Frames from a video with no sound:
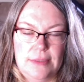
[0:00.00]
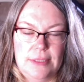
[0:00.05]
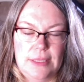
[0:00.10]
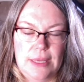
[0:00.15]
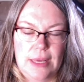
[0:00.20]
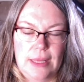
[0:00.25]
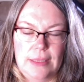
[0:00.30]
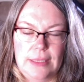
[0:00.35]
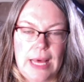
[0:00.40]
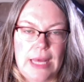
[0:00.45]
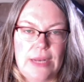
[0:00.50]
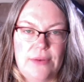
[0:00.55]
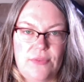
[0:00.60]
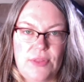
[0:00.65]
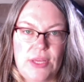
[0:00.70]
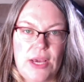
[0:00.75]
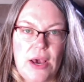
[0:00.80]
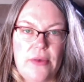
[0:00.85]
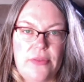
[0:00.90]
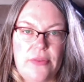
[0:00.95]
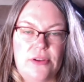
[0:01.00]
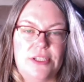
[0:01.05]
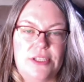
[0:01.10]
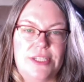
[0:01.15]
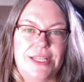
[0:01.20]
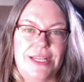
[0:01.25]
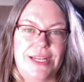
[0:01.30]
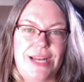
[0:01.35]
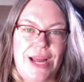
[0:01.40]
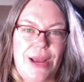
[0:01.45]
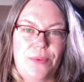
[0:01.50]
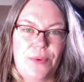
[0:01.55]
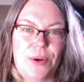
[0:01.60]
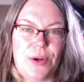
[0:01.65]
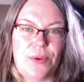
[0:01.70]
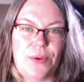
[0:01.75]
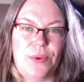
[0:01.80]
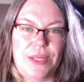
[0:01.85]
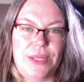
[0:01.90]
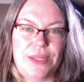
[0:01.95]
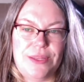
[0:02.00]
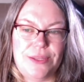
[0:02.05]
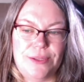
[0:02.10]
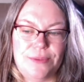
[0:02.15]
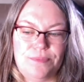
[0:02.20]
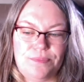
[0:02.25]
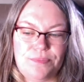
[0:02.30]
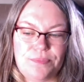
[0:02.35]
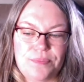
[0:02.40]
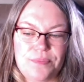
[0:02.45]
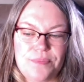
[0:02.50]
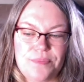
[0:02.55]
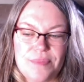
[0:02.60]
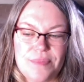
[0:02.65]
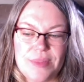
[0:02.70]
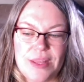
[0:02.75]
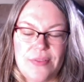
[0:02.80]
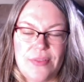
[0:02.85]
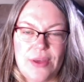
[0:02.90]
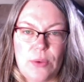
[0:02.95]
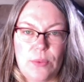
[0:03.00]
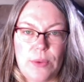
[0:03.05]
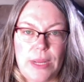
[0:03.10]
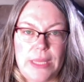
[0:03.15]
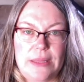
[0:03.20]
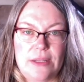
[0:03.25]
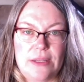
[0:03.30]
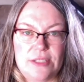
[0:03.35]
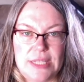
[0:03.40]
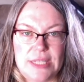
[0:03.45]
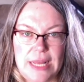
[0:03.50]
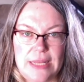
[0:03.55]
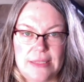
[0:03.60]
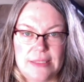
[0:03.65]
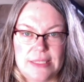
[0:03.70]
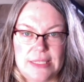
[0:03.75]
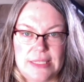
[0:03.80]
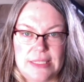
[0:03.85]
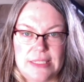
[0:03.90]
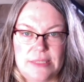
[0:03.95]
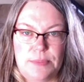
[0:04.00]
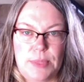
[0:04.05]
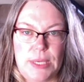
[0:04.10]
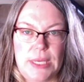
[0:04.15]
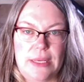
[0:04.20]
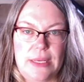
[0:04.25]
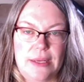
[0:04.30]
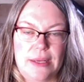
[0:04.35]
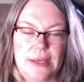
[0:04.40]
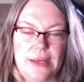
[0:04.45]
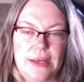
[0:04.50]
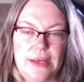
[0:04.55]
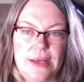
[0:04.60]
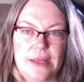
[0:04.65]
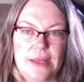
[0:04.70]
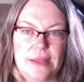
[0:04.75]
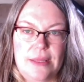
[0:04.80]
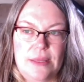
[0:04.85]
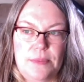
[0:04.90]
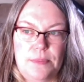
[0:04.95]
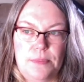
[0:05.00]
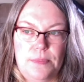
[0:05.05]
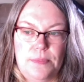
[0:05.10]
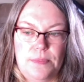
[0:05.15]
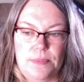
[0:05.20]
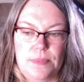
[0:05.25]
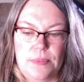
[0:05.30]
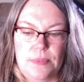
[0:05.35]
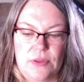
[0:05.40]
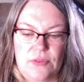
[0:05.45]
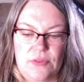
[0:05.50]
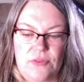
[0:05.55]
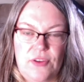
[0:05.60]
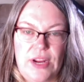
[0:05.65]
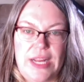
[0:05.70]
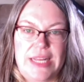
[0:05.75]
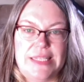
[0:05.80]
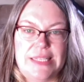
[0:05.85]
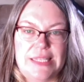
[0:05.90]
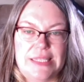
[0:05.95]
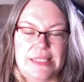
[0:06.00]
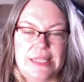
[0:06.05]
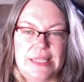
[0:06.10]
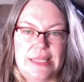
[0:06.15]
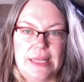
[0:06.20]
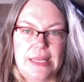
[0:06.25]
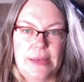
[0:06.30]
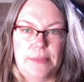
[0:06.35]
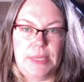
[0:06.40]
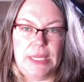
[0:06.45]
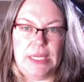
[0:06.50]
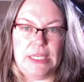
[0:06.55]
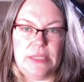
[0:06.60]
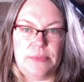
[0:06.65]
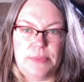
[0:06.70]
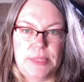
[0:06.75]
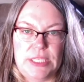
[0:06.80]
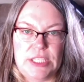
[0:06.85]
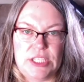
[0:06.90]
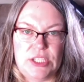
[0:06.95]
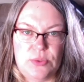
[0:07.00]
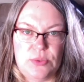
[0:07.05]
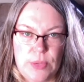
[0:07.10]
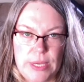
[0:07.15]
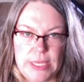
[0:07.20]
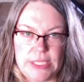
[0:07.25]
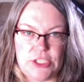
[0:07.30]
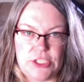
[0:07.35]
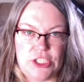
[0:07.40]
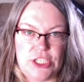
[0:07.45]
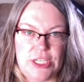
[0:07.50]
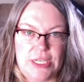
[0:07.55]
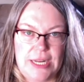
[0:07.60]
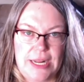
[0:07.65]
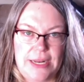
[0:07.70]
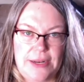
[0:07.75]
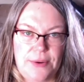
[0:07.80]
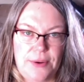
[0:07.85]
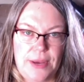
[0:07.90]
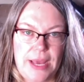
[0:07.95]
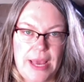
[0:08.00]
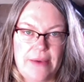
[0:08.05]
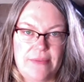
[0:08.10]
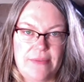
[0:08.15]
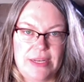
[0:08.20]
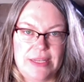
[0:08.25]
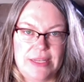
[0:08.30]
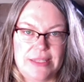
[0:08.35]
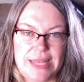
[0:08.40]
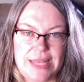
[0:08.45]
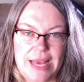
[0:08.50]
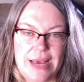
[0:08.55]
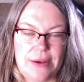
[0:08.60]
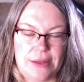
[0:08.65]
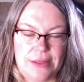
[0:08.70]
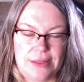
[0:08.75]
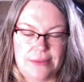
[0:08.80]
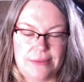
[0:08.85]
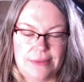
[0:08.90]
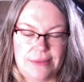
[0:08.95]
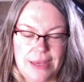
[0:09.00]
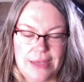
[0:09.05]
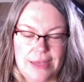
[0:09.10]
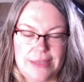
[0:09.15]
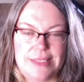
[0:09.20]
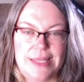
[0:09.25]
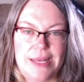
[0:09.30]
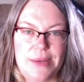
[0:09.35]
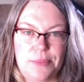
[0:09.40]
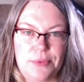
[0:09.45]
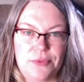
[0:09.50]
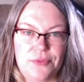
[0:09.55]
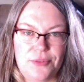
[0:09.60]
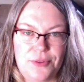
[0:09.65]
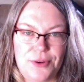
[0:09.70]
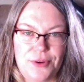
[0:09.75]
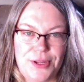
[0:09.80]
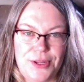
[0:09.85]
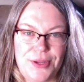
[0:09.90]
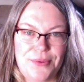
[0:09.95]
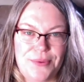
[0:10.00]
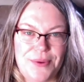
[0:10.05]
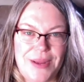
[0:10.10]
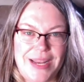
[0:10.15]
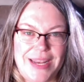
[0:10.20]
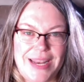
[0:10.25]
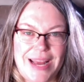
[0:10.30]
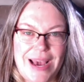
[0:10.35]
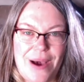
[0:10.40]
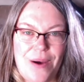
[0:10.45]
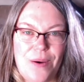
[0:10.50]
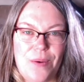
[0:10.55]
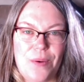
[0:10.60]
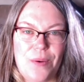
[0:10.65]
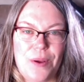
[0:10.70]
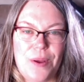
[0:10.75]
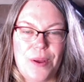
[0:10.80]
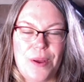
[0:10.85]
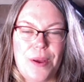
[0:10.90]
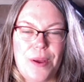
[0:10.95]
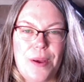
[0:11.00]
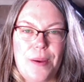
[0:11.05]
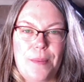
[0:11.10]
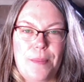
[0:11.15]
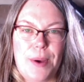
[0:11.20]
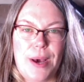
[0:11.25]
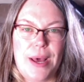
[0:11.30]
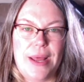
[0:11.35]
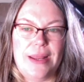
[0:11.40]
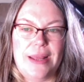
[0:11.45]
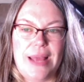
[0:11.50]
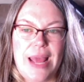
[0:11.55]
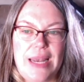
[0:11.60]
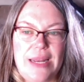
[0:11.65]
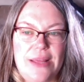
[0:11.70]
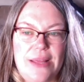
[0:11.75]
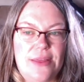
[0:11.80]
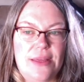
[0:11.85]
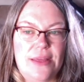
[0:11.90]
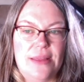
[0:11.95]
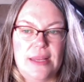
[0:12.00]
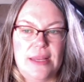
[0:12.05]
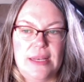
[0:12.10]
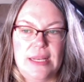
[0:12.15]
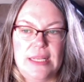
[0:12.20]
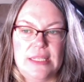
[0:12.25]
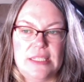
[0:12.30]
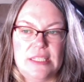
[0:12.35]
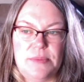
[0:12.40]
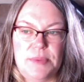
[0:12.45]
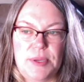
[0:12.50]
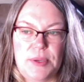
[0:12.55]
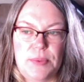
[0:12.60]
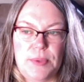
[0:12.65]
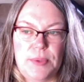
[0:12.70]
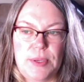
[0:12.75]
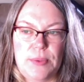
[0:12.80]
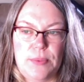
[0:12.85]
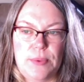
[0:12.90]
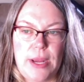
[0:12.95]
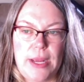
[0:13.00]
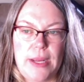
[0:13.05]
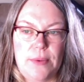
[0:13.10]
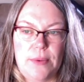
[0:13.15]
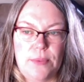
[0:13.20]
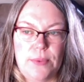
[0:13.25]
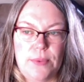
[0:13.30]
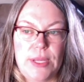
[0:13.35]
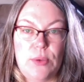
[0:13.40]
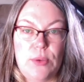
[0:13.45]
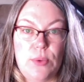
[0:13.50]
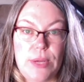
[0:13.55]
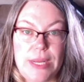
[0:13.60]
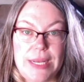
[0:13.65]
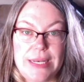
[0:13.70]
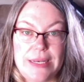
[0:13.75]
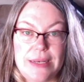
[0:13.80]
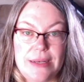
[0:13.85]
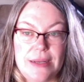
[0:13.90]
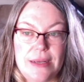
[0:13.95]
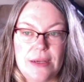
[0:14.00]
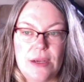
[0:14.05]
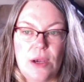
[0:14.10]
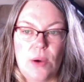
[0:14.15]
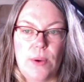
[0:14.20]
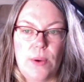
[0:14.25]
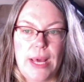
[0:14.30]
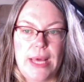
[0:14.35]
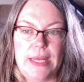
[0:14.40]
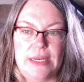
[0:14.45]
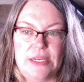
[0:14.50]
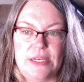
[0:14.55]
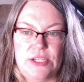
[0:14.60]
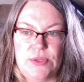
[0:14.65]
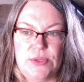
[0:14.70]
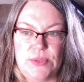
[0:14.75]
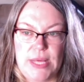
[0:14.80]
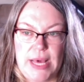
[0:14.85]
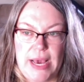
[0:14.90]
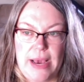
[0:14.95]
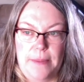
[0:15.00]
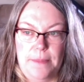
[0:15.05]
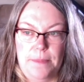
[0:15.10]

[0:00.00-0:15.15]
a lot of the authors that I work with, they'll write their sentences, but the phrases in them need to be switched. And I don't have an exact example for you right now, but anything that needs to be rewritten, go ahead and do that.